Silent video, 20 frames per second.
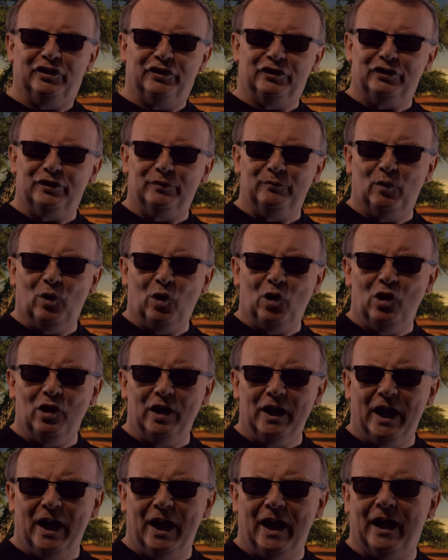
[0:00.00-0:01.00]
Good
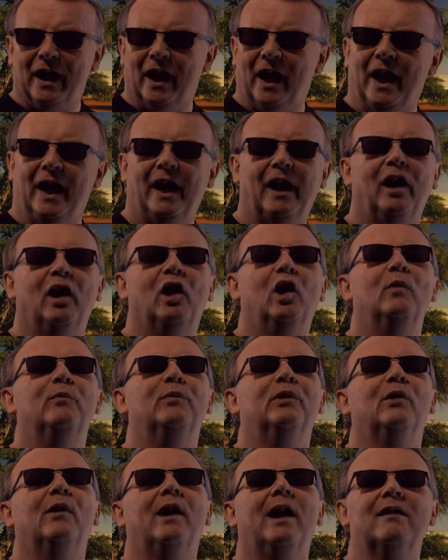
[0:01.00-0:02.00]
morning, and I hope
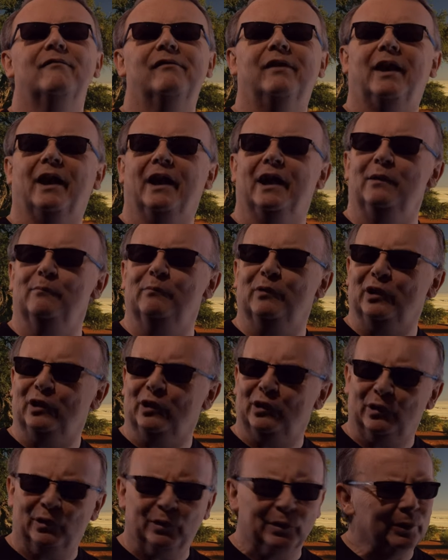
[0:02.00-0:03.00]
you're having a
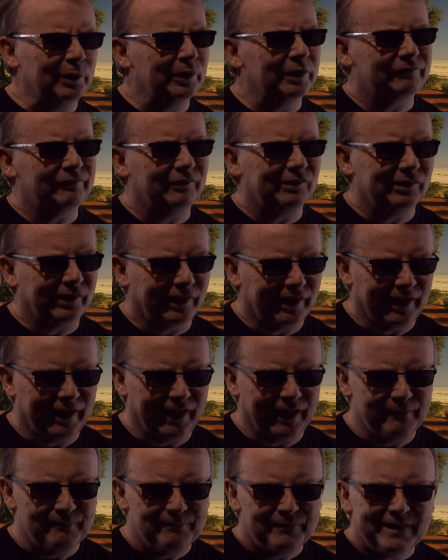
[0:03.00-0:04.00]
beautiful
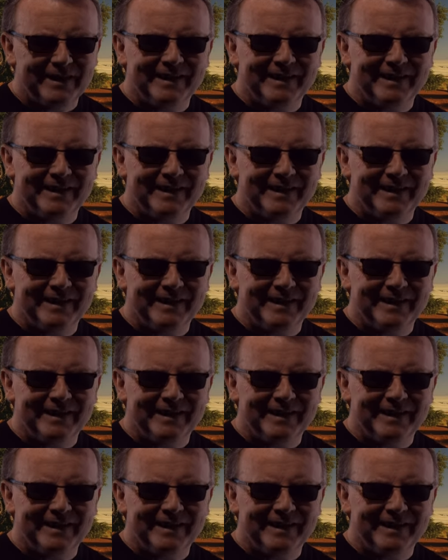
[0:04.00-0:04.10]
day.